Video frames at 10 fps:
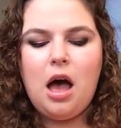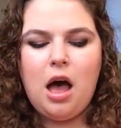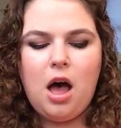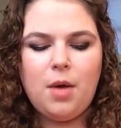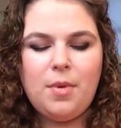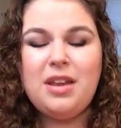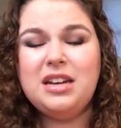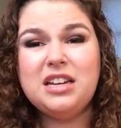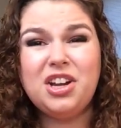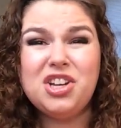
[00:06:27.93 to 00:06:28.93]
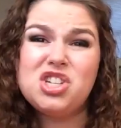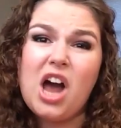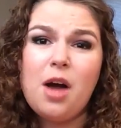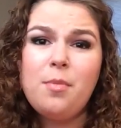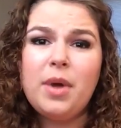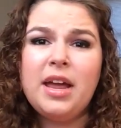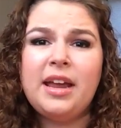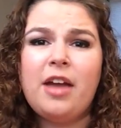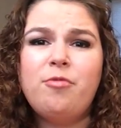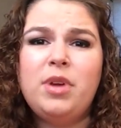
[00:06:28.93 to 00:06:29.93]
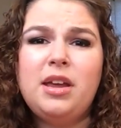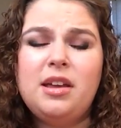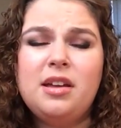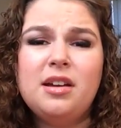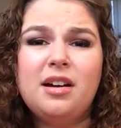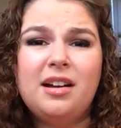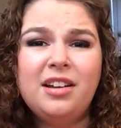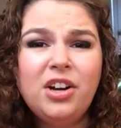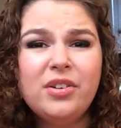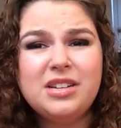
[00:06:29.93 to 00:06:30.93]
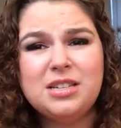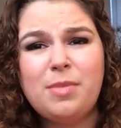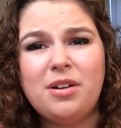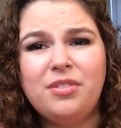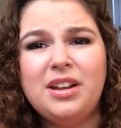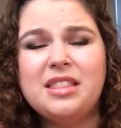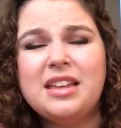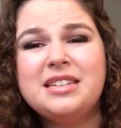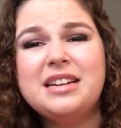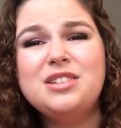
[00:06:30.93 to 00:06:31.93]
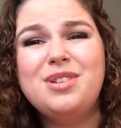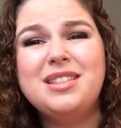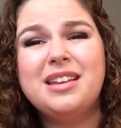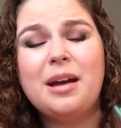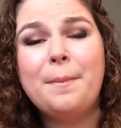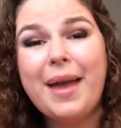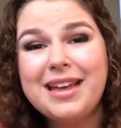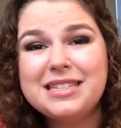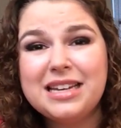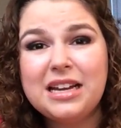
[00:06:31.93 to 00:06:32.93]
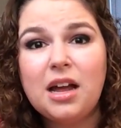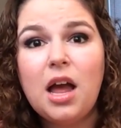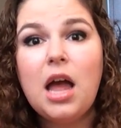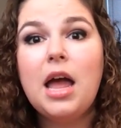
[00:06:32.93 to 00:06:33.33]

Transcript: And it did a good job. It gave me, you know, a decent amount of length. It didn't do anything amazing.